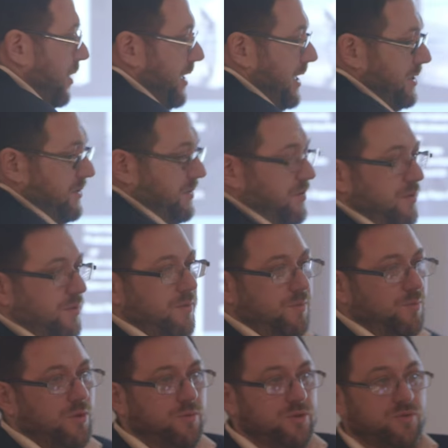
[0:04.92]
what
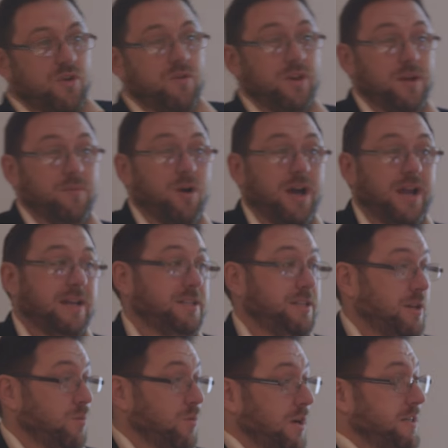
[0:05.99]
was wrong with him, I
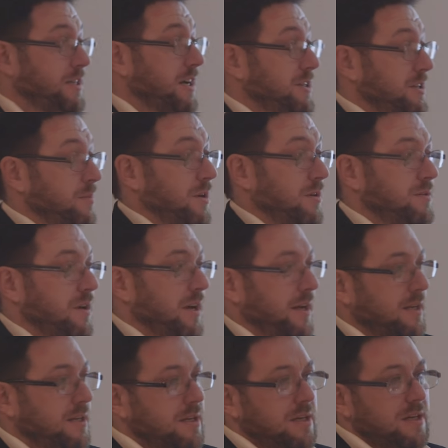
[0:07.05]
actually didn't want to touch him. I was
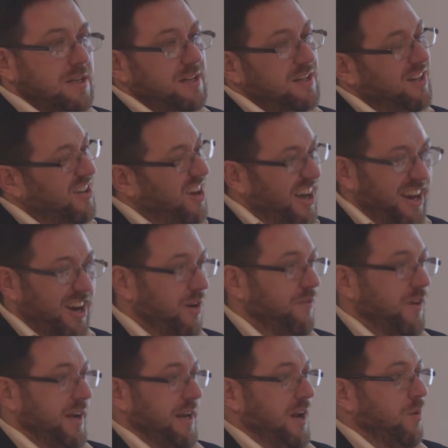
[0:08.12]
like, well, I don't know
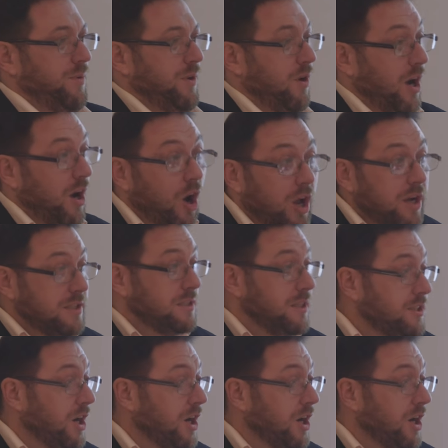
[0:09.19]
if I can help you. I honestly